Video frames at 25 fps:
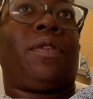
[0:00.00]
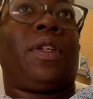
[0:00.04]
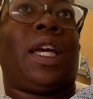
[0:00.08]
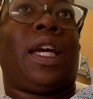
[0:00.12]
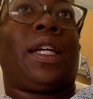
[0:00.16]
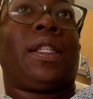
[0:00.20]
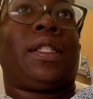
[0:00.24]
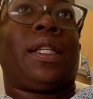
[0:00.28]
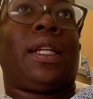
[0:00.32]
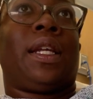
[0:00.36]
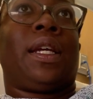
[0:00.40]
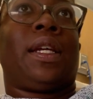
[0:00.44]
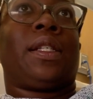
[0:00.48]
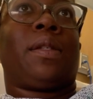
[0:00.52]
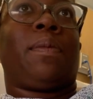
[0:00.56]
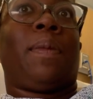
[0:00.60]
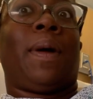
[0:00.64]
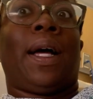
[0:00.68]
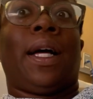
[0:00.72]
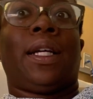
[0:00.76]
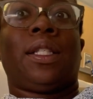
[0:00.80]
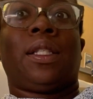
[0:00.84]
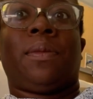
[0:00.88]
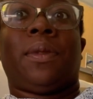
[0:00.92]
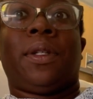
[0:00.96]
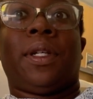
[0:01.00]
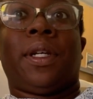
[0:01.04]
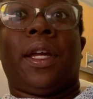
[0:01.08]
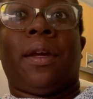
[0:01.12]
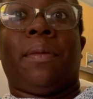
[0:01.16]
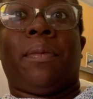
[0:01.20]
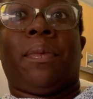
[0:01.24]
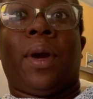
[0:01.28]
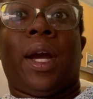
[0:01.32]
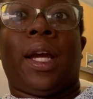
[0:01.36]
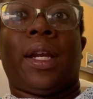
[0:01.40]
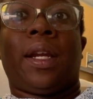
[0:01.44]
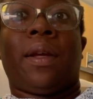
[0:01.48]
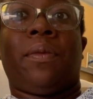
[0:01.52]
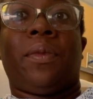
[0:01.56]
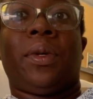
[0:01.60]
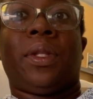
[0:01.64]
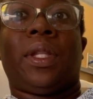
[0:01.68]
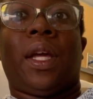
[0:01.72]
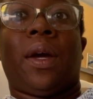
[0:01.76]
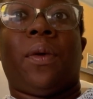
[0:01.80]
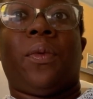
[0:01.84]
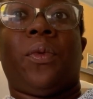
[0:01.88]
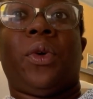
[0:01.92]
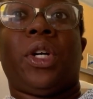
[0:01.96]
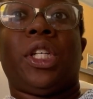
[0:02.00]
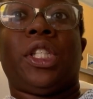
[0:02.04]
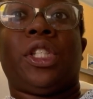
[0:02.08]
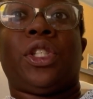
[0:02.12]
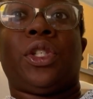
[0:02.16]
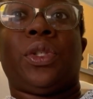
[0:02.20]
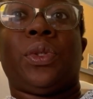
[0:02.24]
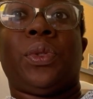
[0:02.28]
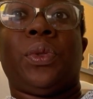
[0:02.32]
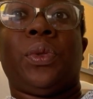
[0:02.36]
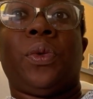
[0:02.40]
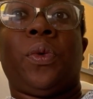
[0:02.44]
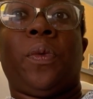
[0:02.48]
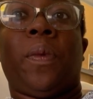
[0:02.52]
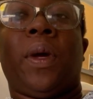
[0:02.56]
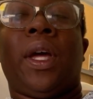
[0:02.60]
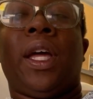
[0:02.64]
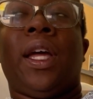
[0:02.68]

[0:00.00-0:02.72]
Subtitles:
Yes, it is possible to get pregnant with that 1 tube.